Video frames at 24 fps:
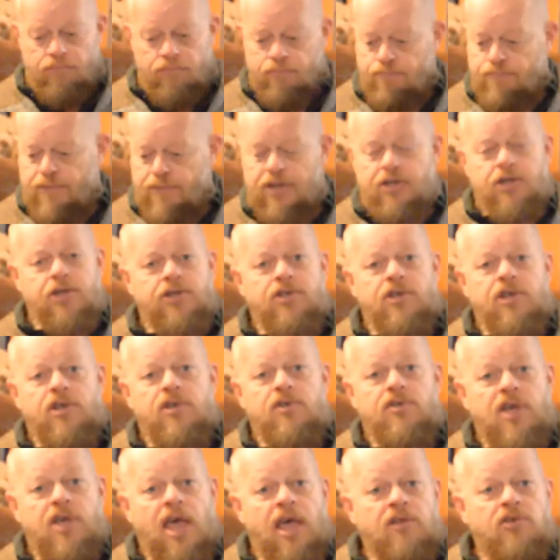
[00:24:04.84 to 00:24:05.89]

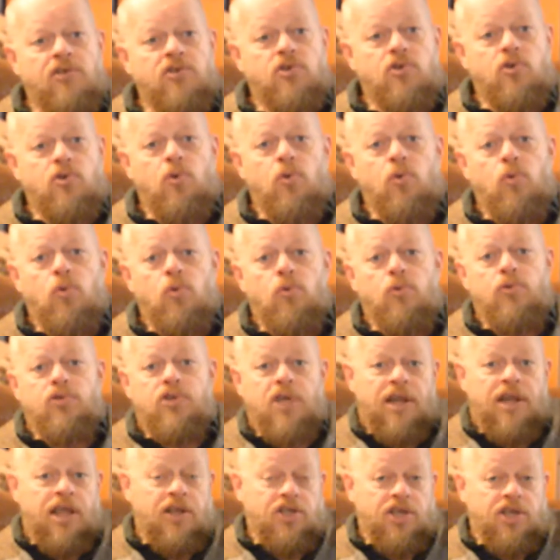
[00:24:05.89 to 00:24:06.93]
businesses and schools
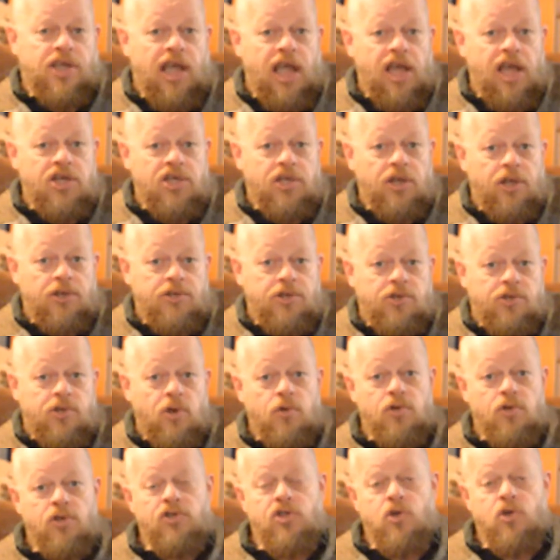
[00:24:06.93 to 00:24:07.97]
and educational
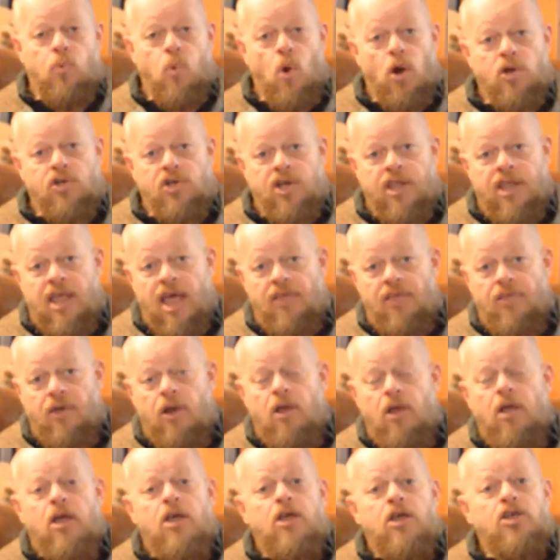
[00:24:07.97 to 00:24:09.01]
institutions to work
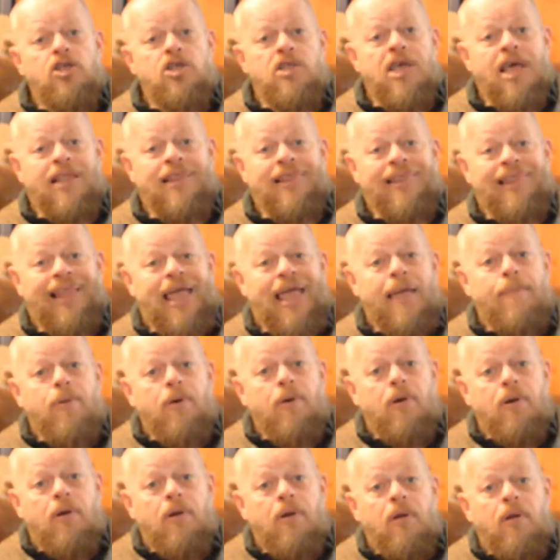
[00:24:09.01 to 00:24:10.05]
together so that
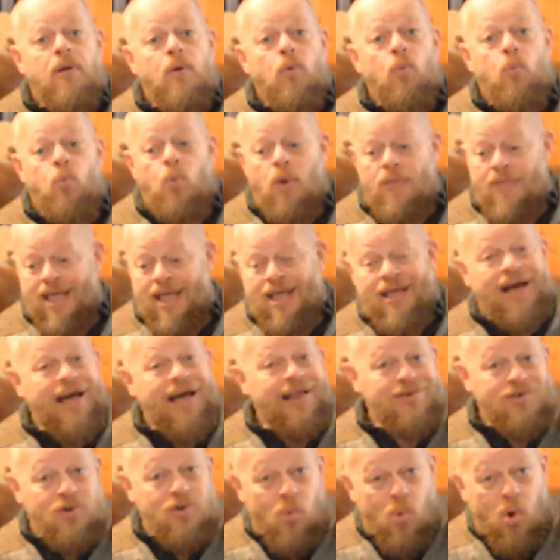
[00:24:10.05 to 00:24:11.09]
labor, when they
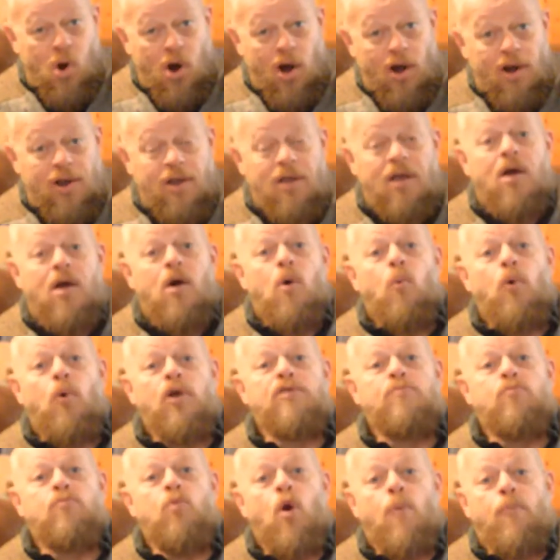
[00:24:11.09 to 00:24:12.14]
got to work,
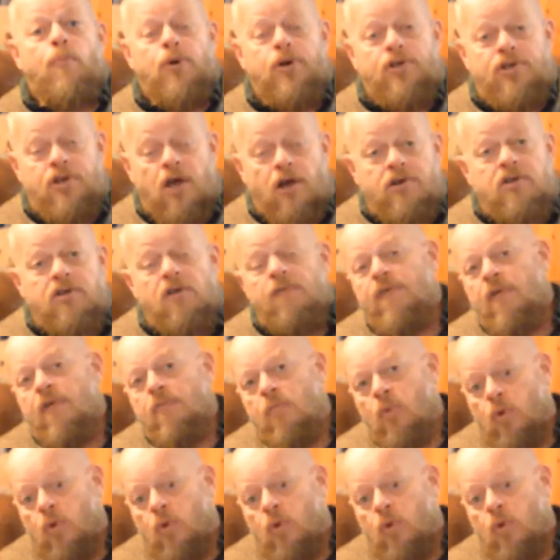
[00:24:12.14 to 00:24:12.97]
was more productive and